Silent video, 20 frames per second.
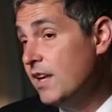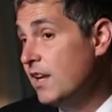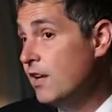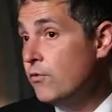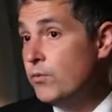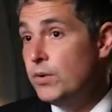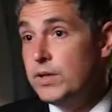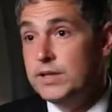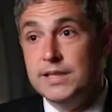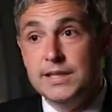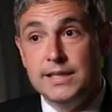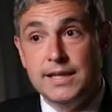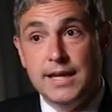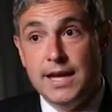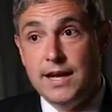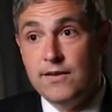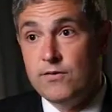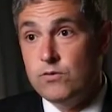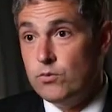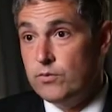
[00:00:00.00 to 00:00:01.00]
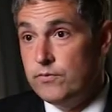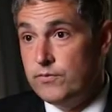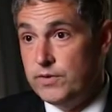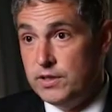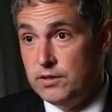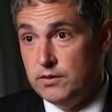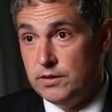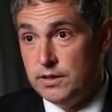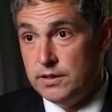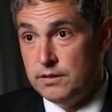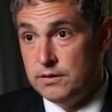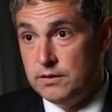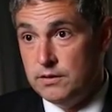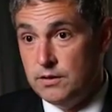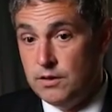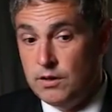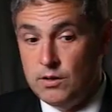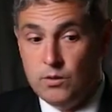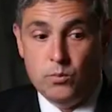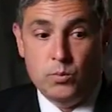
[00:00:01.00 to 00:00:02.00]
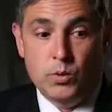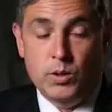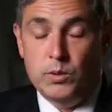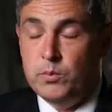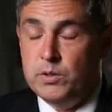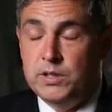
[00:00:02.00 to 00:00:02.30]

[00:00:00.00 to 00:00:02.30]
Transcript: if we didn't have the reveal in, we